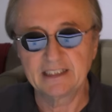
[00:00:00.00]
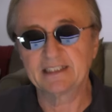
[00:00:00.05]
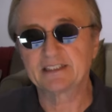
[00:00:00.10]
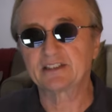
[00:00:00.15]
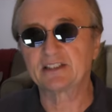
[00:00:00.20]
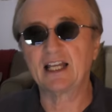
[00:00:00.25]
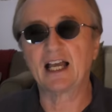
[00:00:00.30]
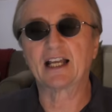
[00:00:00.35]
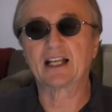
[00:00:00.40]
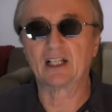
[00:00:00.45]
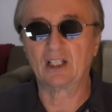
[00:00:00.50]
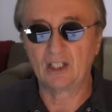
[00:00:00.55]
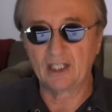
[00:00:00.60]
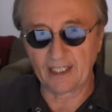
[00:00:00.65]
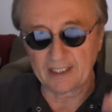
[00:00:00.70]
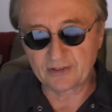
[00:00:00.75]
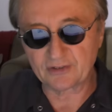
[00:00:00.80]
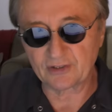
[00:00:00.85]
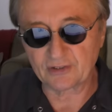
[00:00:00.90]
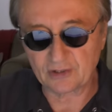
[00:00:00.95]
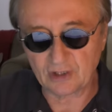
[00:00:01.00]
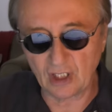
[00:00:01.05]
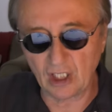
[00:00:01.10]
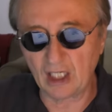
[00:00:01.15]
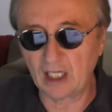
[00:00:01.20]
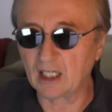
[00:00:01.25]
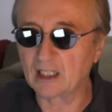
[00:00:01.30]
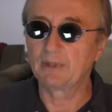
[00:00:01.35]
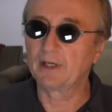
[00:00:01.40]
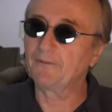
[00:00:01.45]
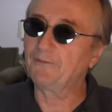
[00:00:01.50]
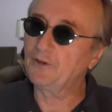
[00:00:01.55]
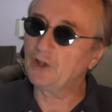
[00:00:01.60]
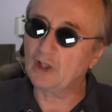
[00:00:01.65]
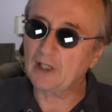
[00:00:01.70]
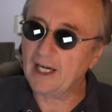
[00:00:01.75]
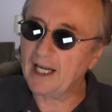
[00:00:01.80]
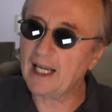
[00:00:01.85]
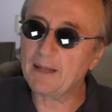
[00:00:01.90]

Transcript: It's not going to last as long. But if you're